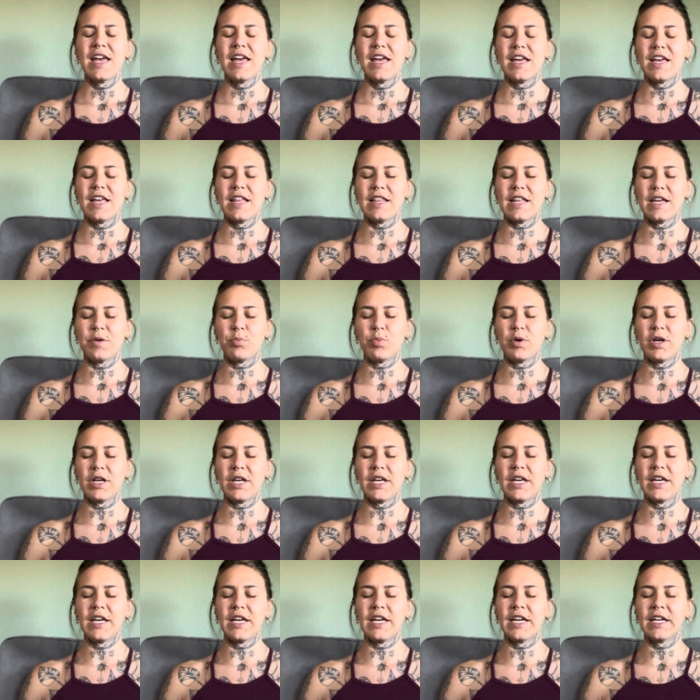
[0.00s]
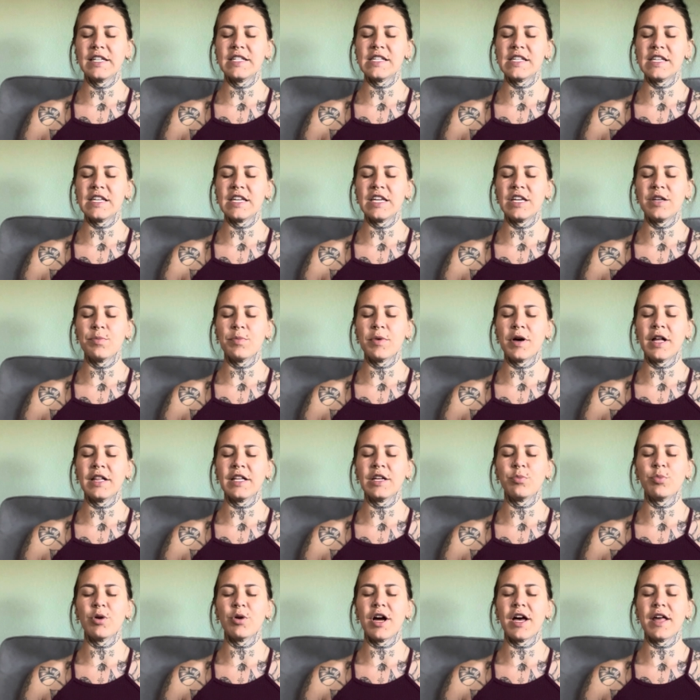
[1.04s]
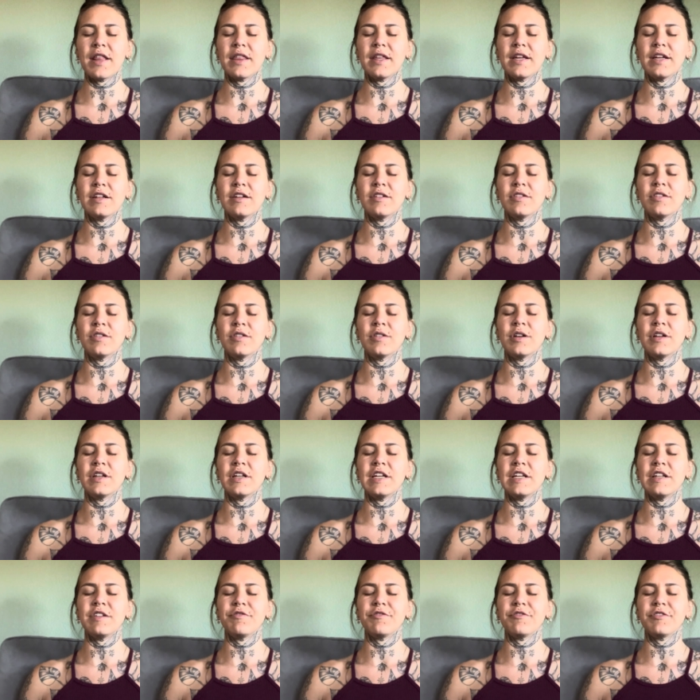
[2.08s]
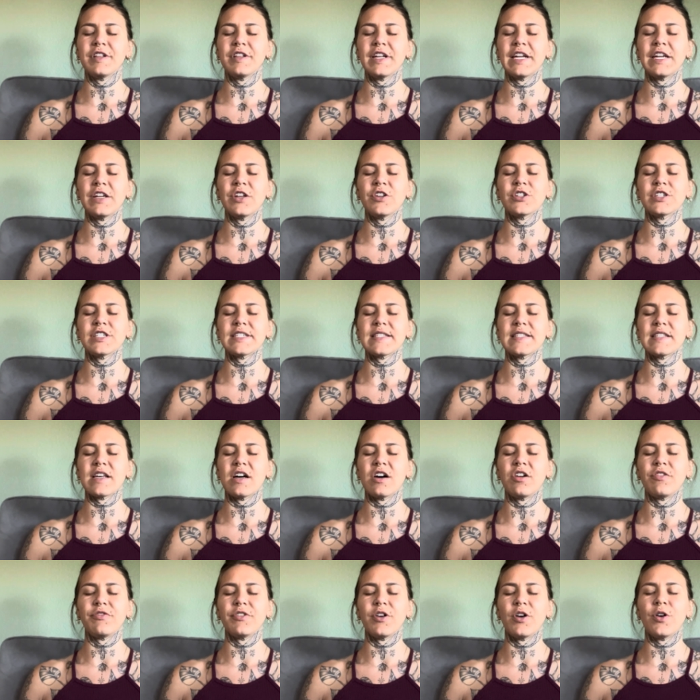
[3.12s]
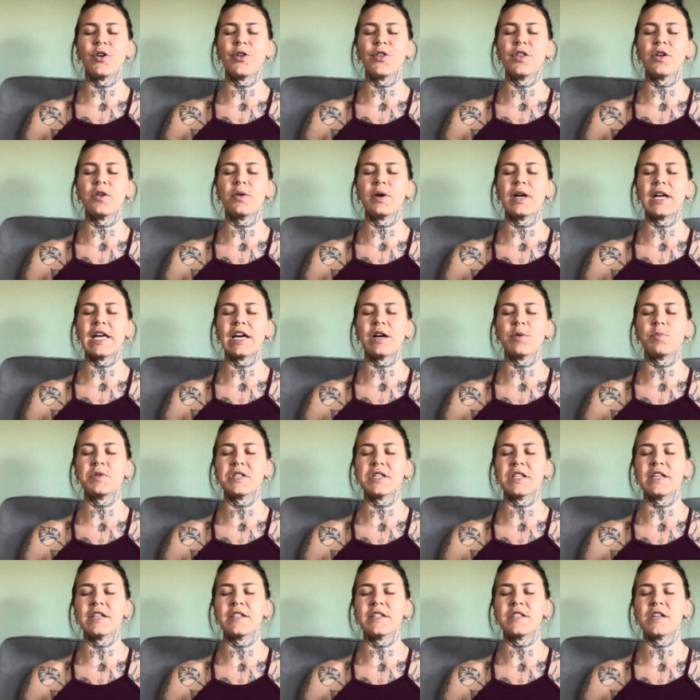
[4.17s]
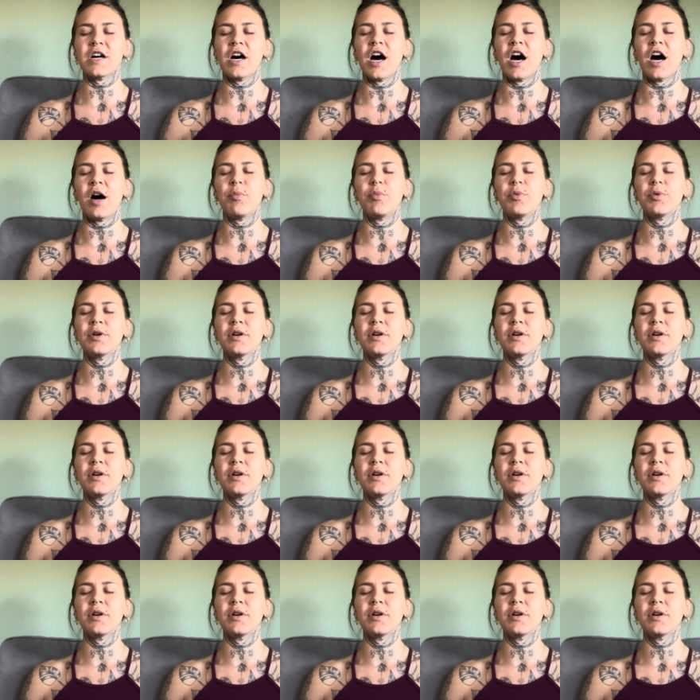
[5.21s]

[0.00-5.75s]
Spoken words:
And then big, deep belly breath in. Inflate yourself all the way up to the top.